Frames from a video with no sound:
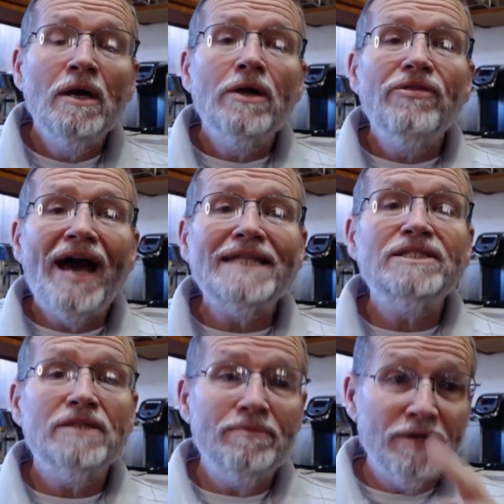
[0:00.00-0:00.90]
that's
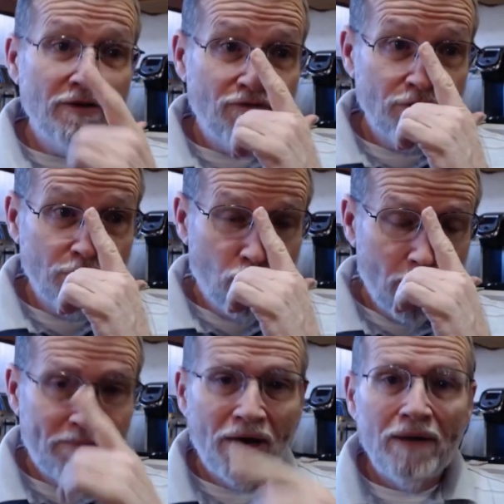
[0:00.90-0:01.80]
something for the
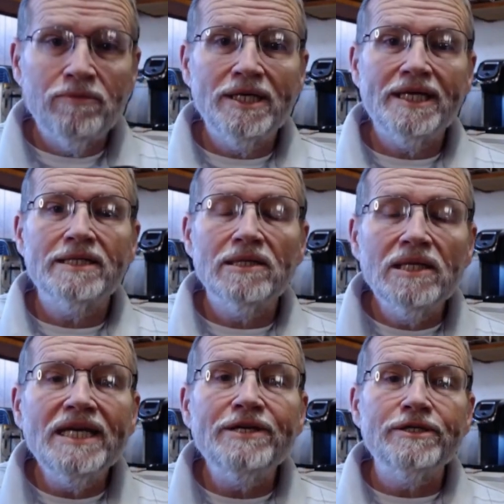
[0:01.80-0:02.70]
Republican
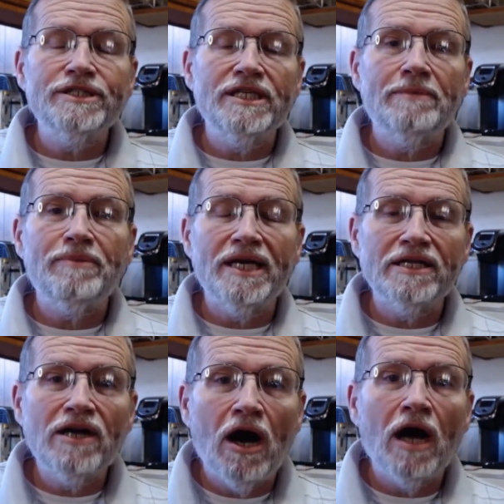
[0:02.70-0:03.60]
leadership in
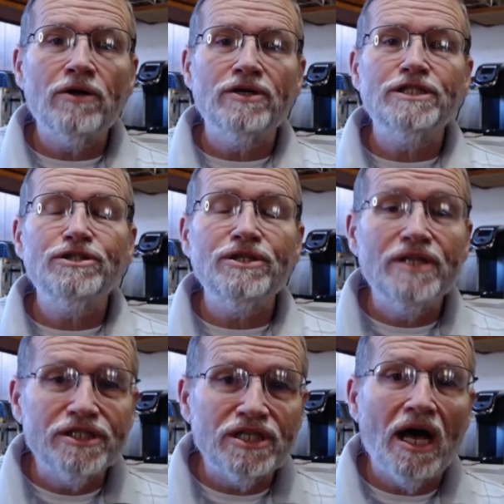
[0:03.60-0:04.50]
Congress to
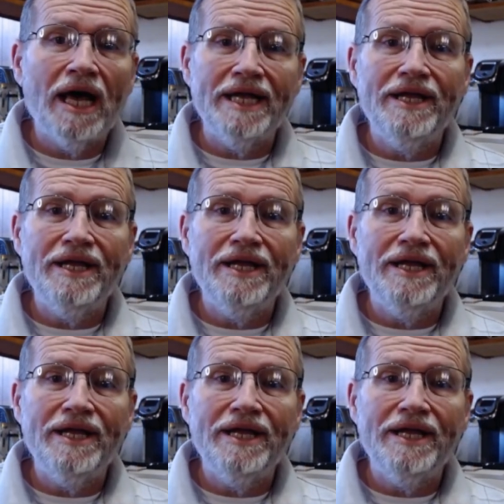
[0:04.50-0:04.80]
decide.